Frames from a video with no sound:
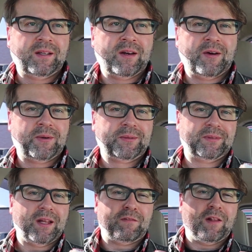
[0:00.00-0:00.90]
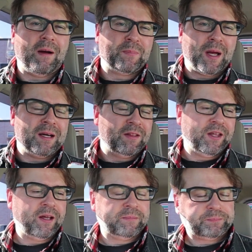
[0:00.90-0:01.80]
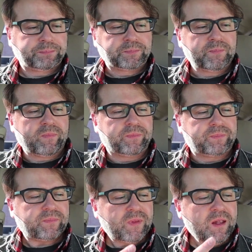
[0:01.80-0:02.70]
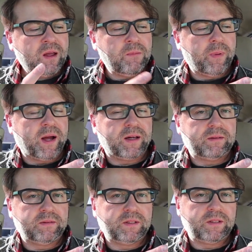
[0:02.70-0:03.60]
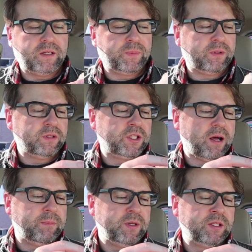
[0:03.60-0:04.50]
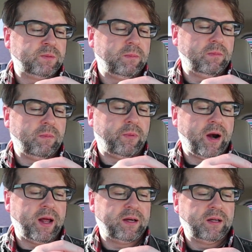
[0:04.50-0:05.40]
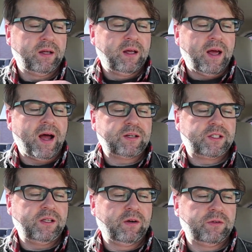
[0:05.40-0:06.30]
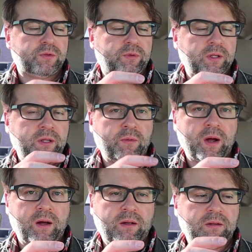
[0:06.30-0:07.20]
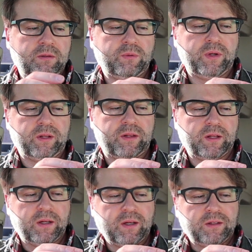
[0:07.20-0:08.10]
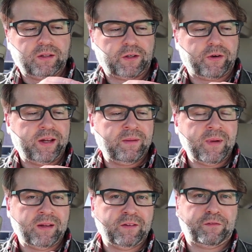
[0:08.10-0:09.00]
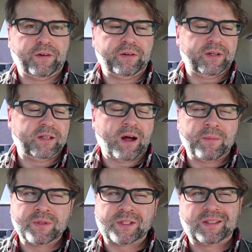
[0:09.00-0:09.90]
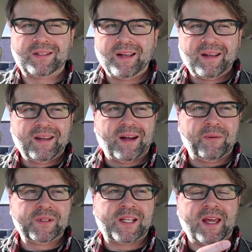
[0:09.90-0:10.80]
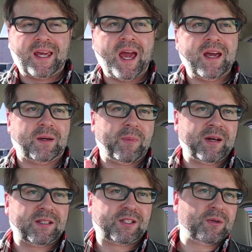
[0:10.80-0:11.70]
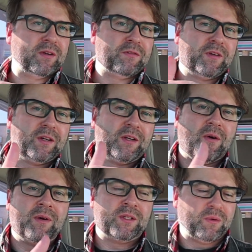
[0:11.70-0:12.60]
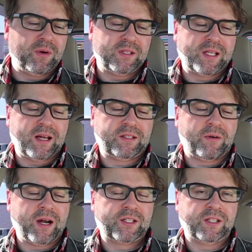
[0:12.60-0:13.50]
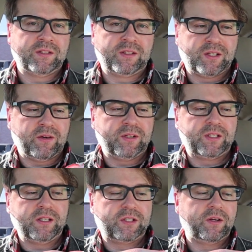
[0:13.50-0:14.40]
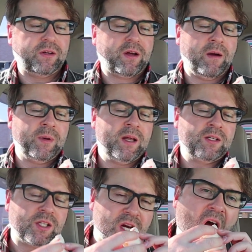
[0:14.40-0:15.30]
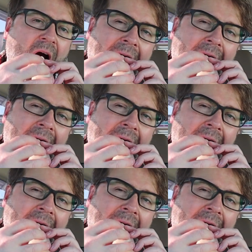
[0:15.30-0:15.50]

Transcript: you know, level up kind of thing. But typical Japanese bread actually goes really well with the cream and the fruit. It almost, I wouldn't say cake, but it's sort of going towards that direction. So it's a good combination.